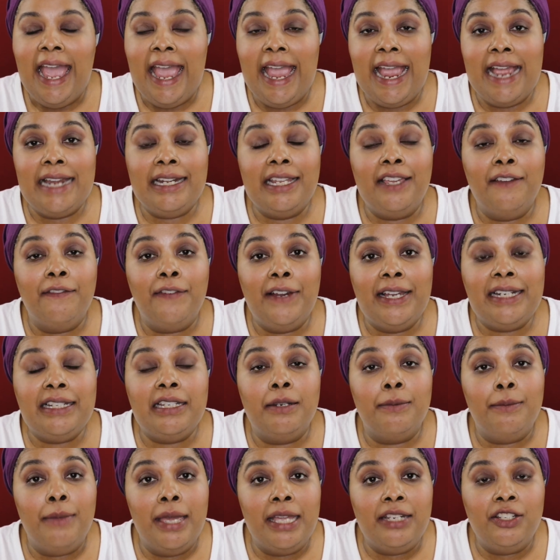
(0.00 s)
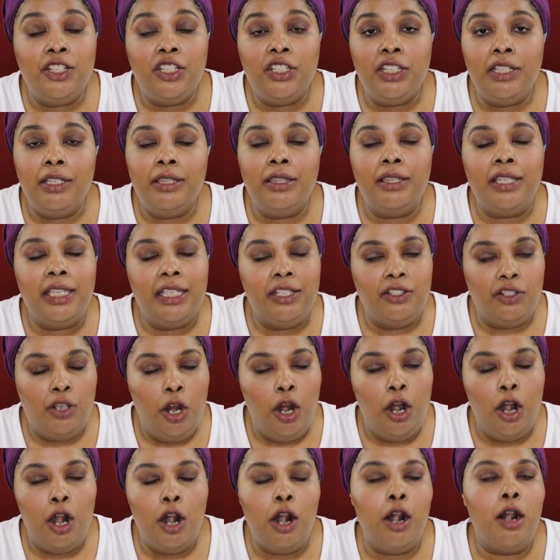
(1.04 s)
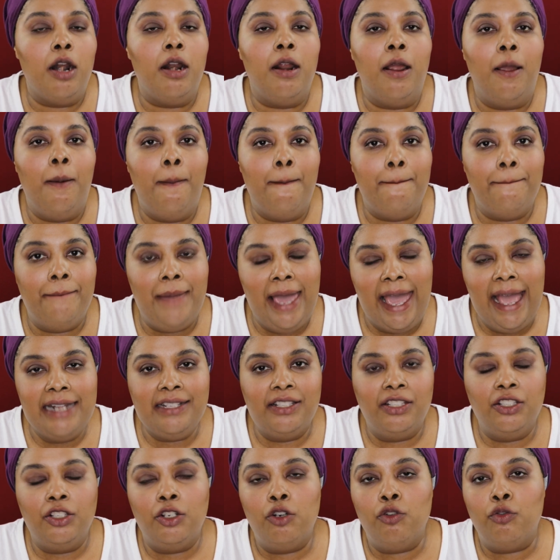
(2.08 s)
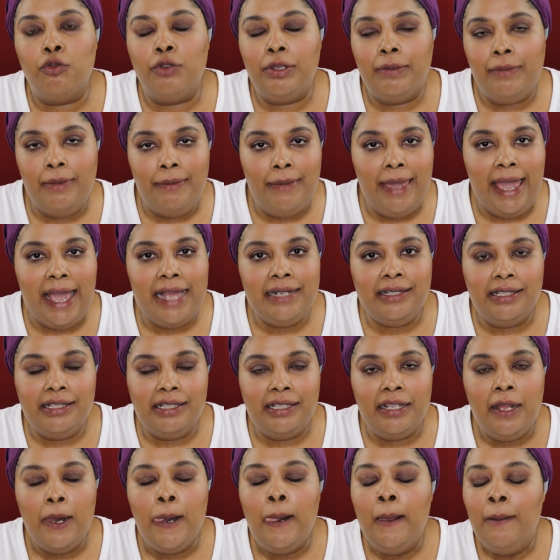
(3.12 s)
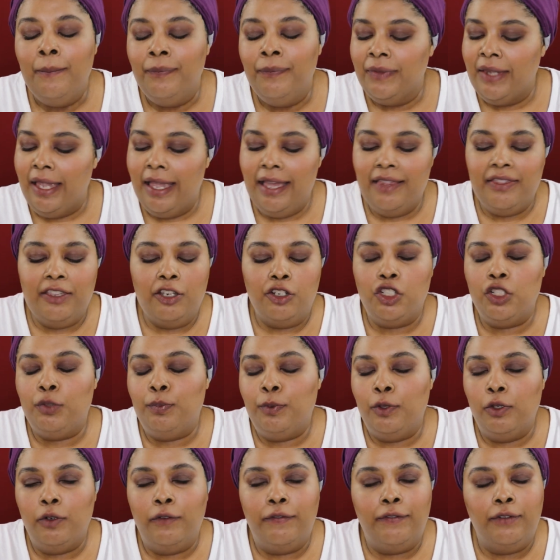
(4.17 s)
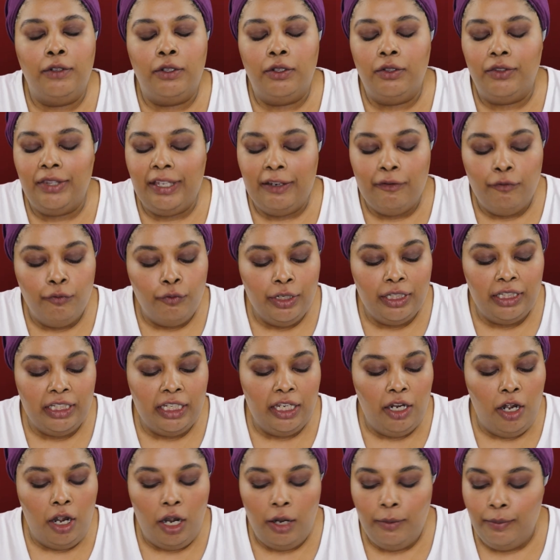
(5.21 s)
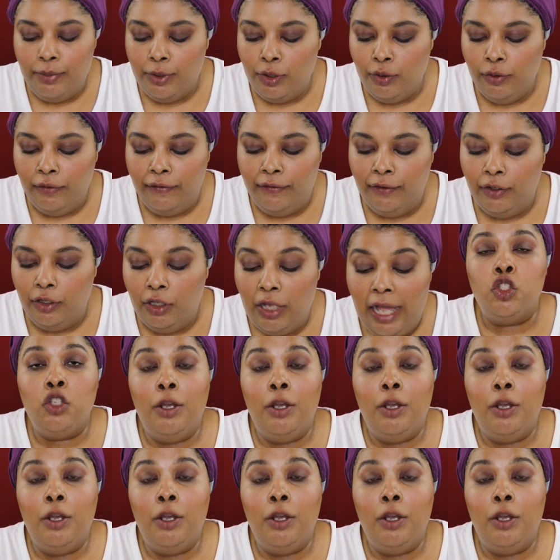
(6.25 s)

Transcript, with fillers: And if I didn't mention, these are mattes, creamy mattes, and they're just beautiful. They really are beautiful.